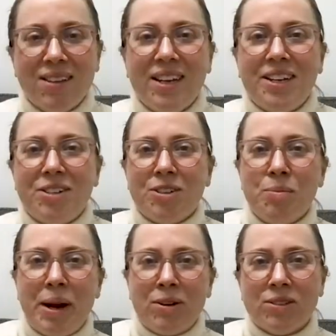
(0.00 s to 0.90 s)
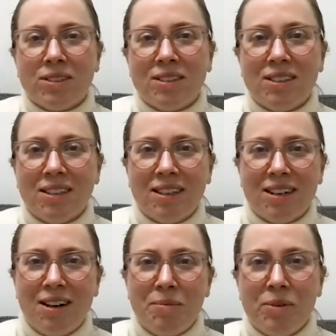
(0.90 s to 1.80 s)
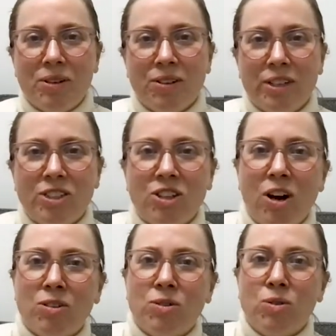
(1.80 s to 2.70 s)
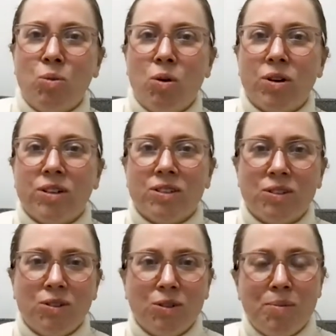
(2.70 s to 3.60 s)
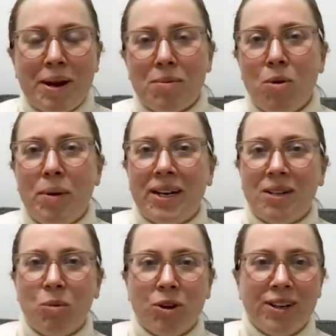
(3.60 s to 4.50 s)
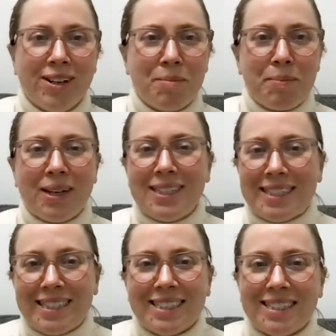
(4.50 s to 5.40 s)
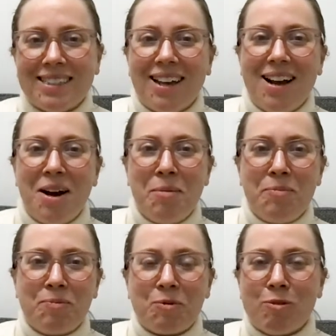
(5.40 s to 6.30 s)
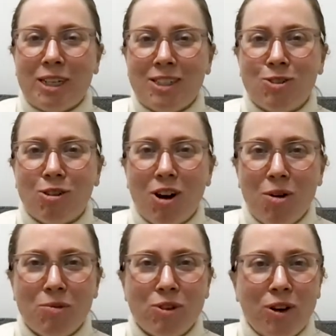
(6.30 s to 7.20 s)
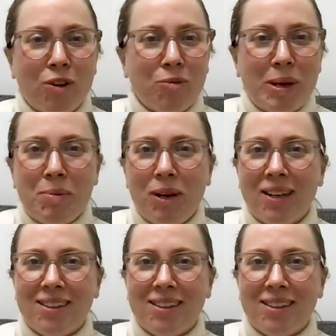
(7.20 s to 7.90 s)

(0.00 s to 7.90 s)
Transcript: Yeah, your comparison that early childhood workers could make more money working at Bunnings really struck home for a lot of people, I